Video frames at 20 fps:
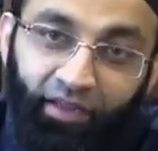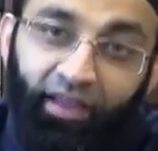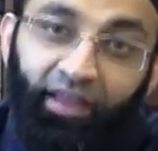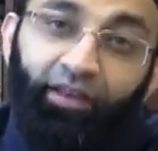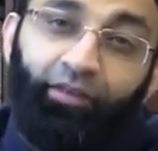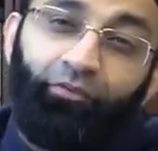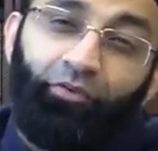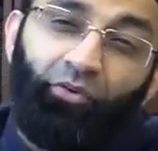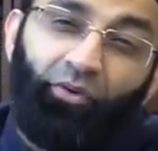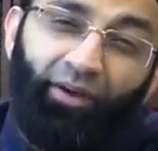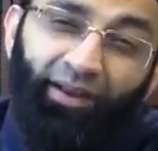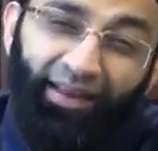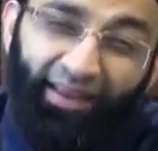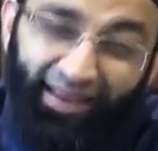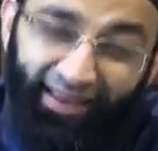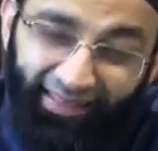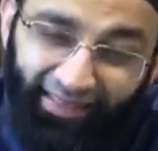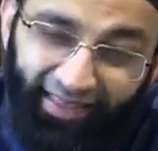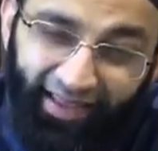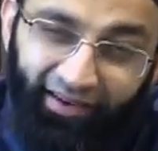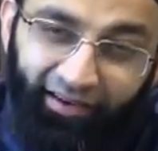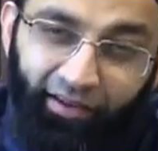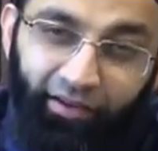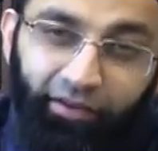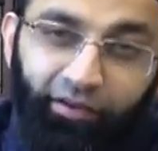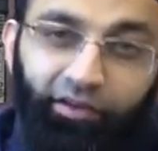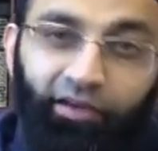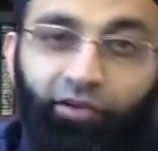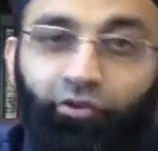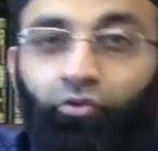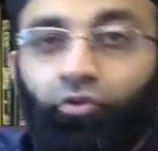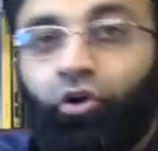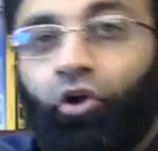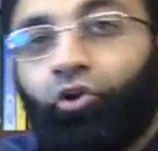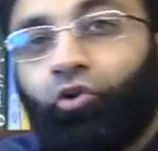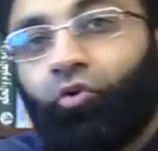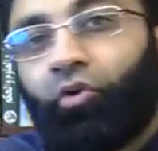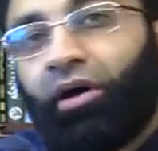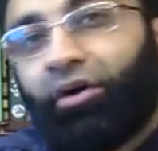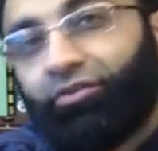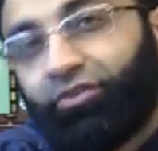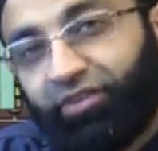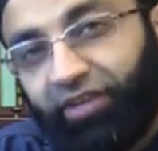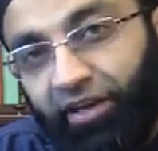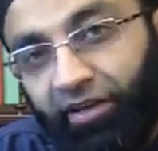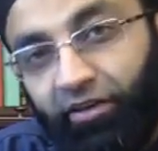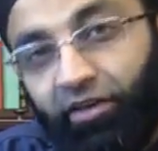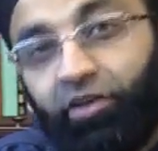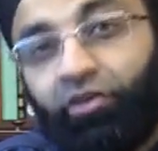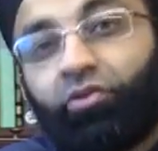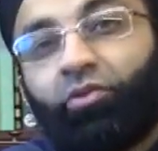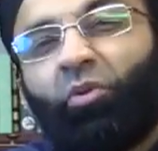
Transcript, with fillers: And if you are in that area, do not go outside.